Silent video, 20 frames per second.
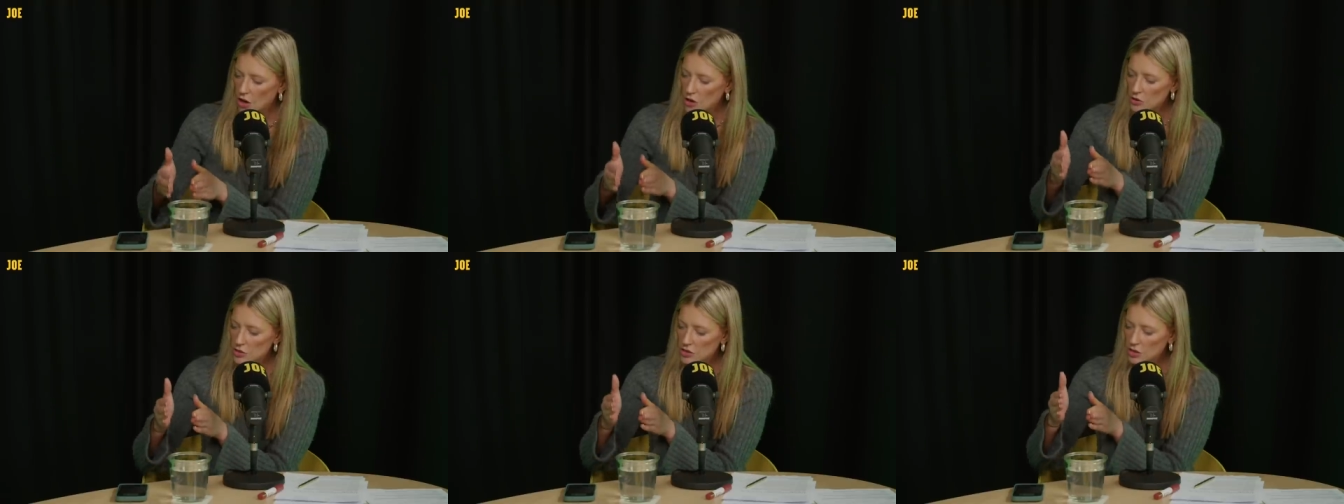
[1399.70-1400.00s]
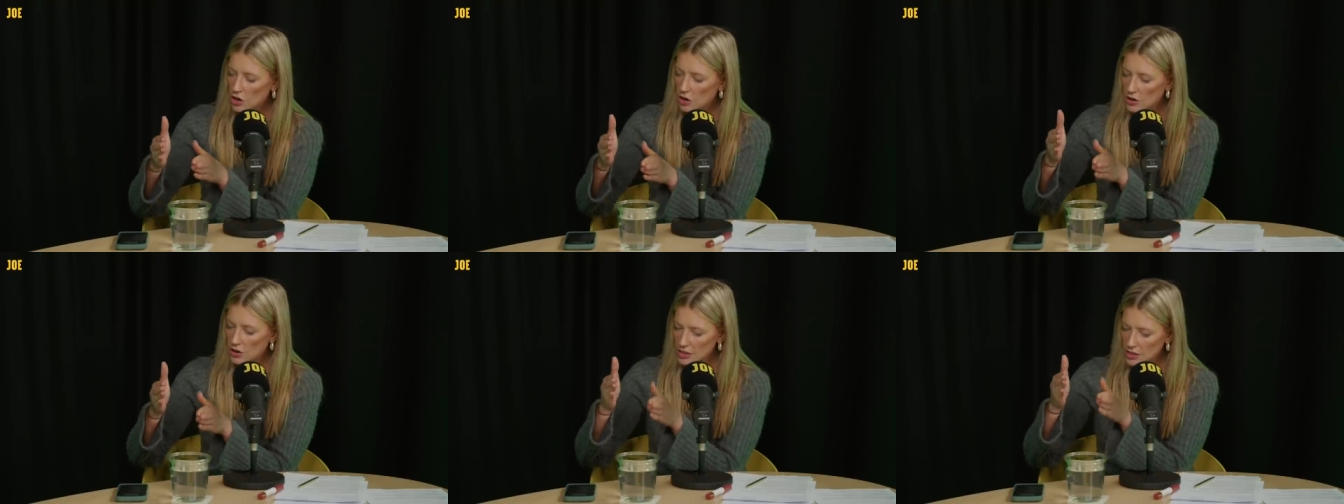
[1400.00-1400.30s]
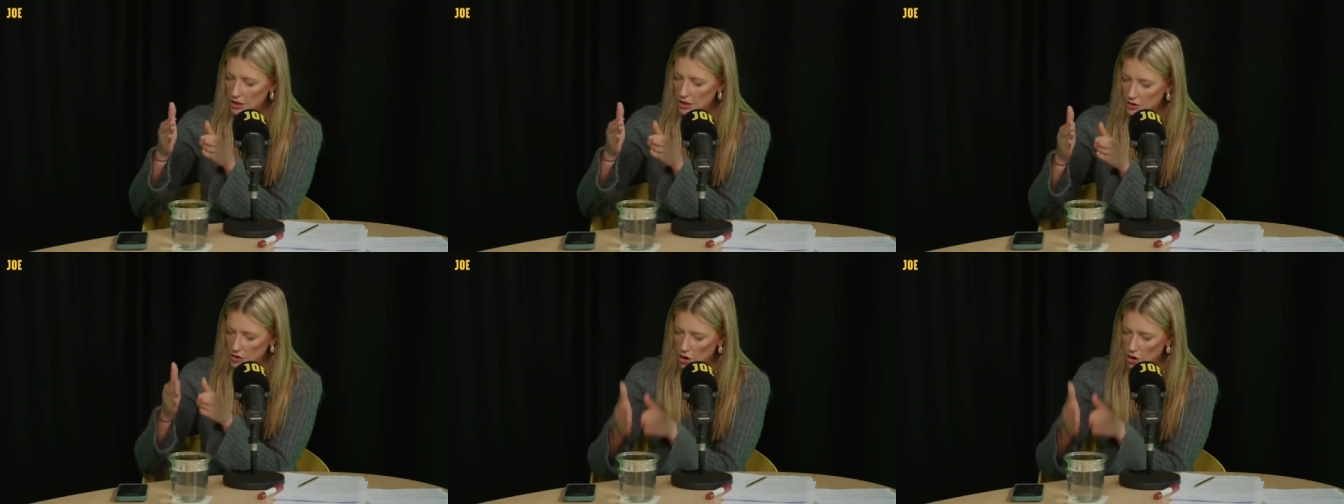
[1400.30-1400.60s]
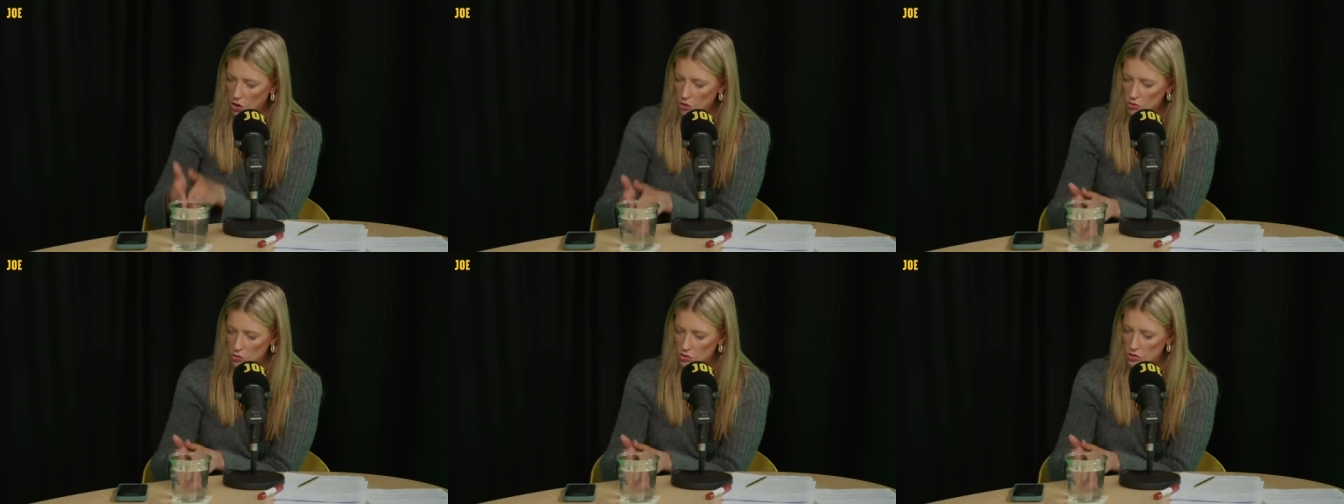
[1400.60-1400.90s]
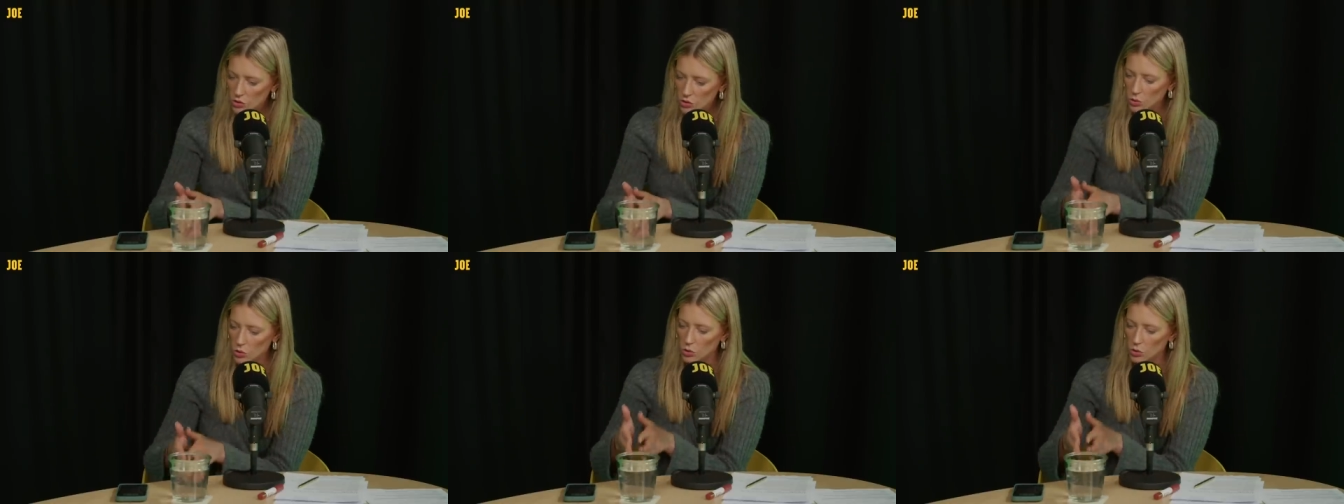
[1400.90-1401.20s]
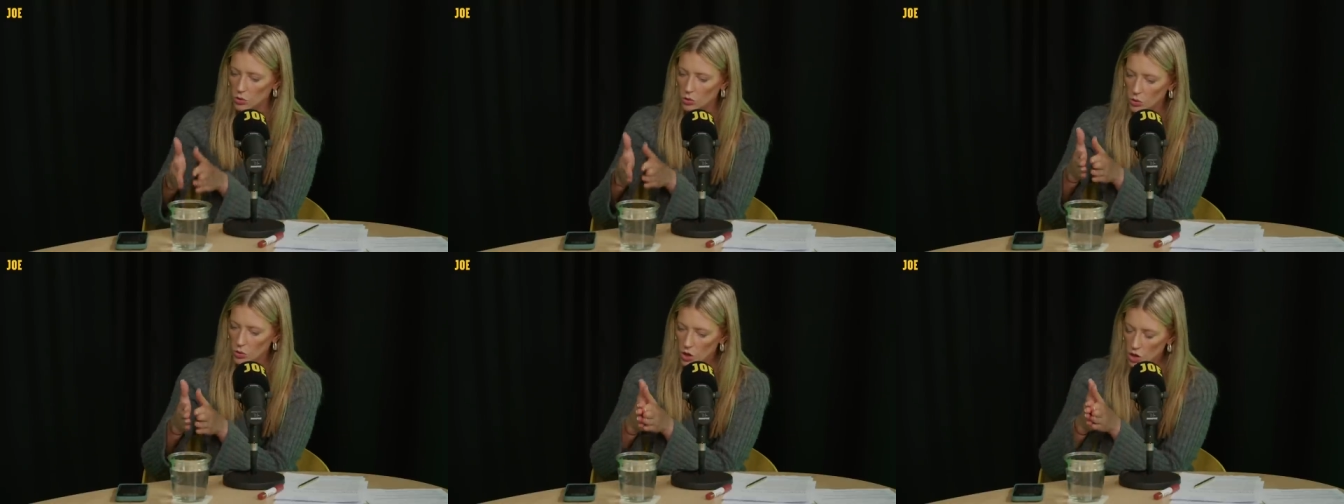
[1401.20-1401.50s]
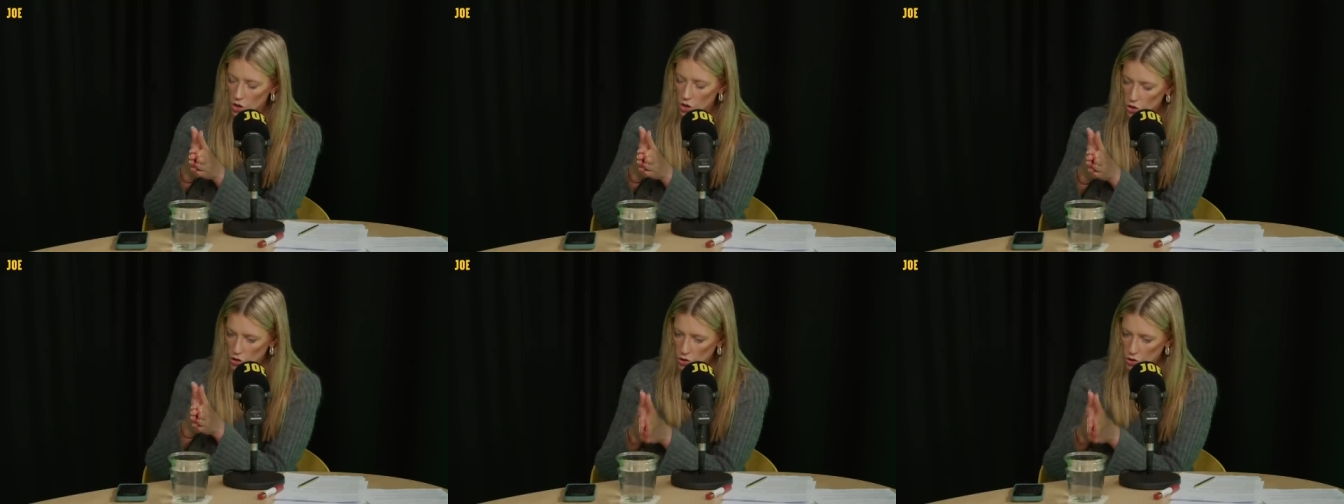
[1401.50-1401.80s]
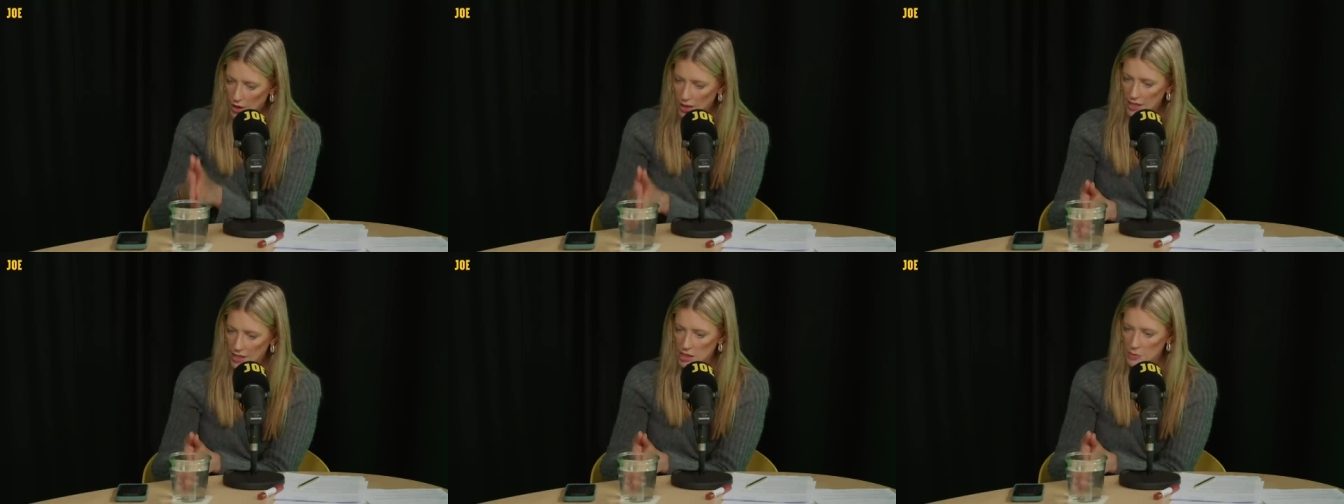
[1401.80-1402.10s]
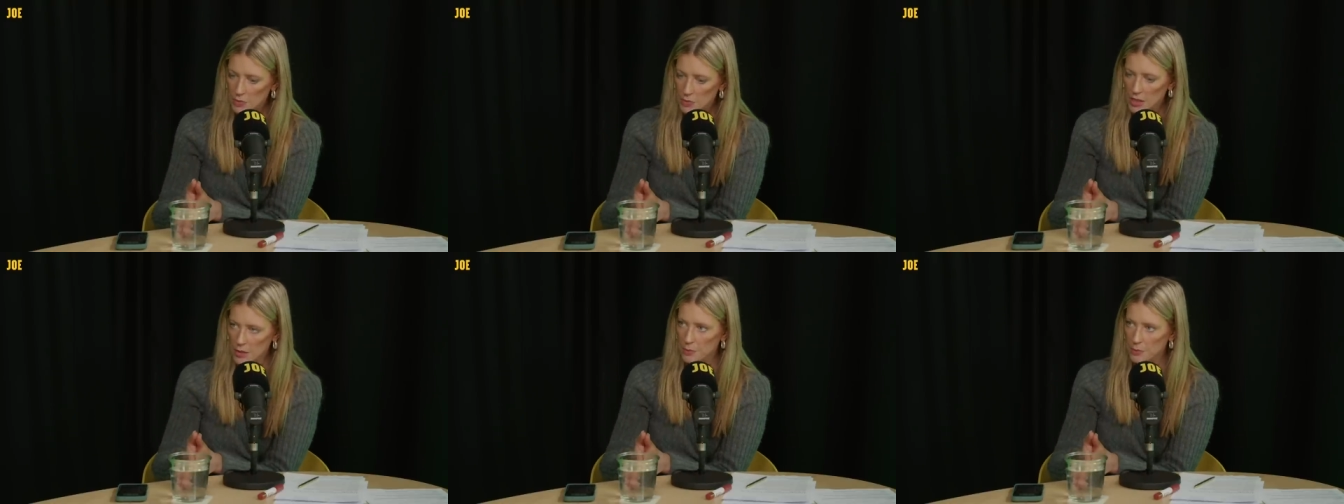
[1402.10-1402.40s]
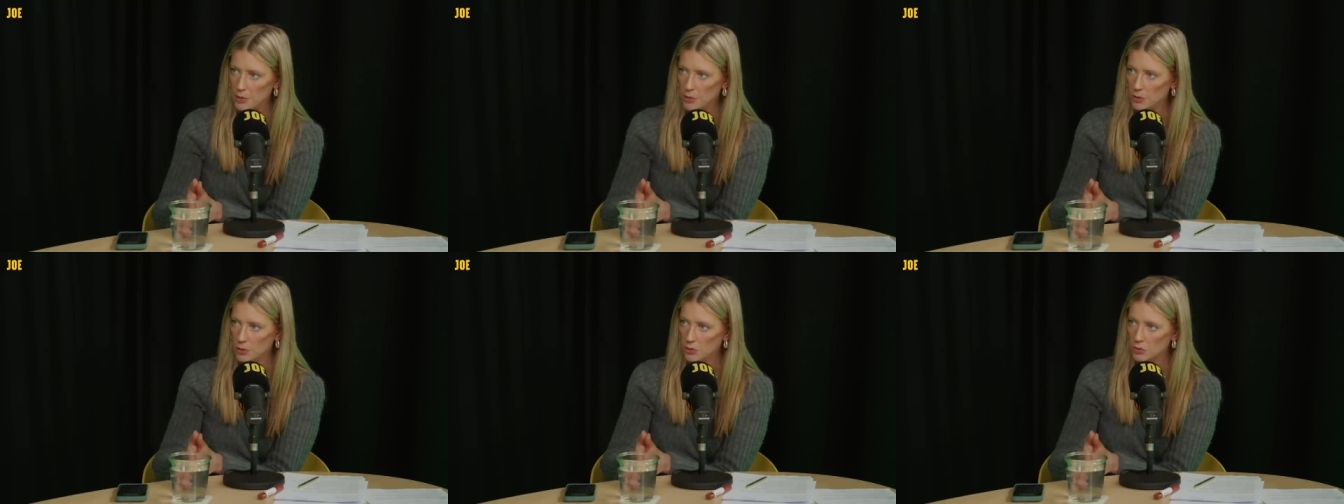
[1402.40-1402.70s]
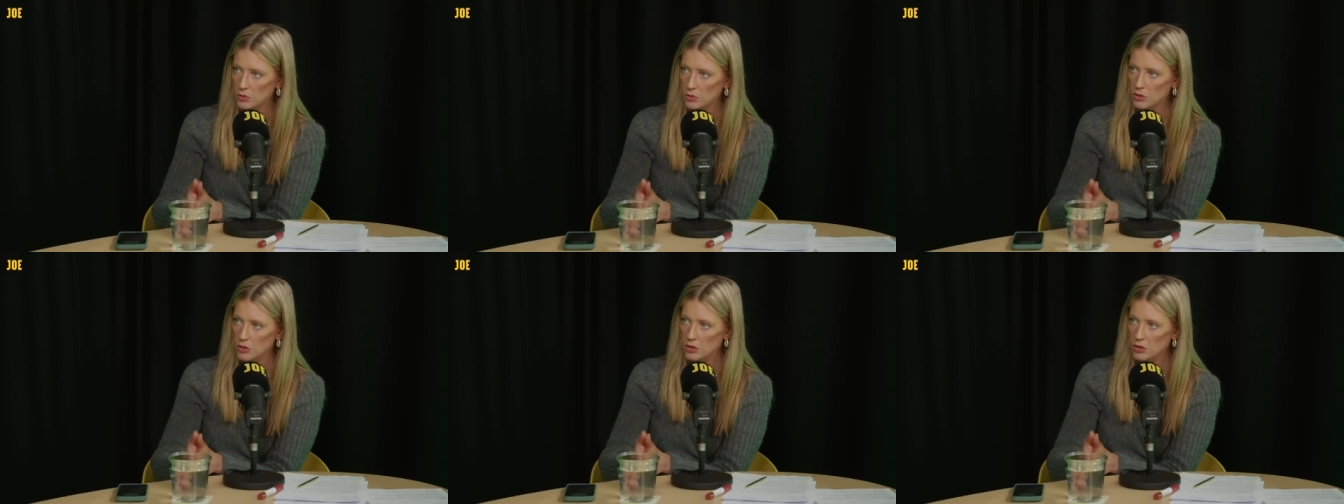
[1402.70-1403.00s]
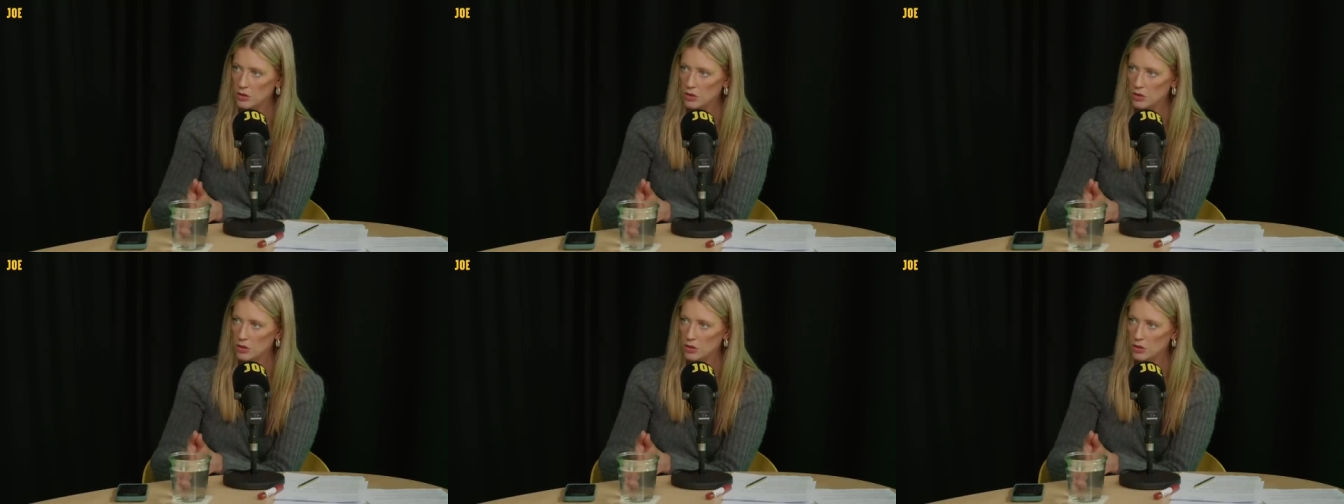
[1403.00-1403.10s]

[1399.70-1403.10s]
Those are going down the old school trans people.